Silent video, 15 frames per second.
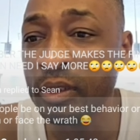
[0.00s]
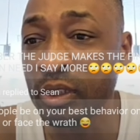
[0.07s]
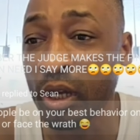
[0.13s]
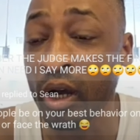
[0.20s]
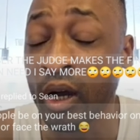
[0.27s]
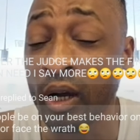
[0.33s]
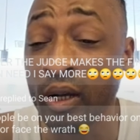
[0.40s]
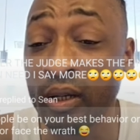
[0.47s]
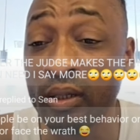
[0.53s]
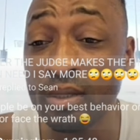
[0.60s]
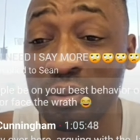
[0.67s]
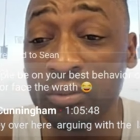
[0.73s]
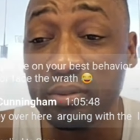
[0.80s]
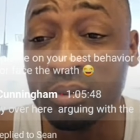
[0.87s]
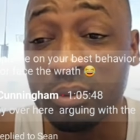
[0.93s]
So,
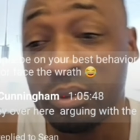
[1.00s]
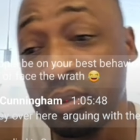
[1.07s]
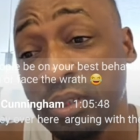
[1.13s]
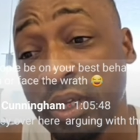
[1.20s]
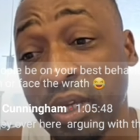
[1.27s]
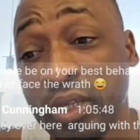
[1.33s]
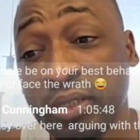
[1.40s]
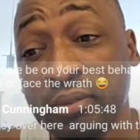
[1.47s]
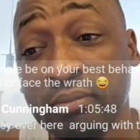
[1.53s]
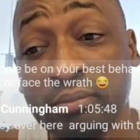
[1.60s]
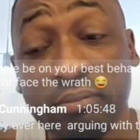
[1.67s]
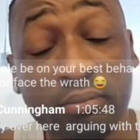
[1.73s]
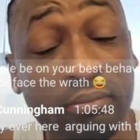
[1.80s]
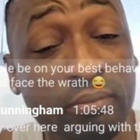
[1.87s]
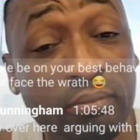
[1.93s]
hey,
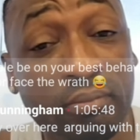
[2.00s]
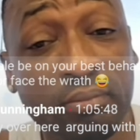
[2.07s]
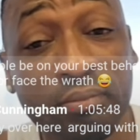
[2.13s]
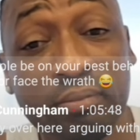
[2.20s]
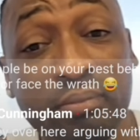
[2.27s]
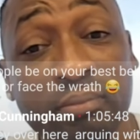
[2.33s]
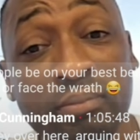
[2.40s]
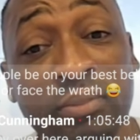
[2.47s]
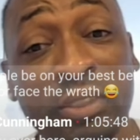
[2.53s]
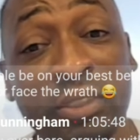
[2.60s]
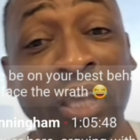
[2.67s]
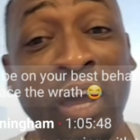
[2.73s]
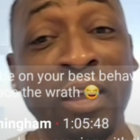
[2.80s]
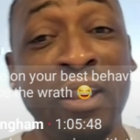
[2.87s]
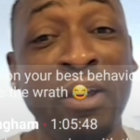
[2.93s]

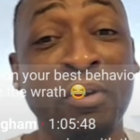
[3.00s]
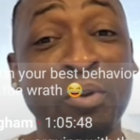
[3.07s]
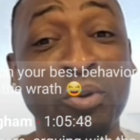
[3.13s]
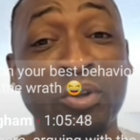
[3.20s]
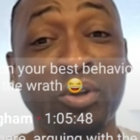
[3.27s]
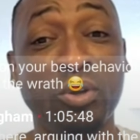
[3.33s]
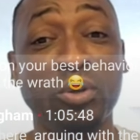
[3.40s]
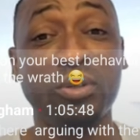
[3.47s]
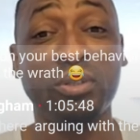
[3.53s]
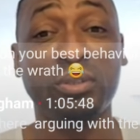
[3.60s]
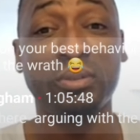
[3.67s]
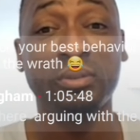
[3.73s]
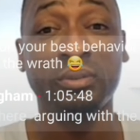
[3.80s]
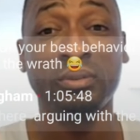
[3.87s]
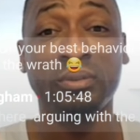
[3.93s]
it's all a good look.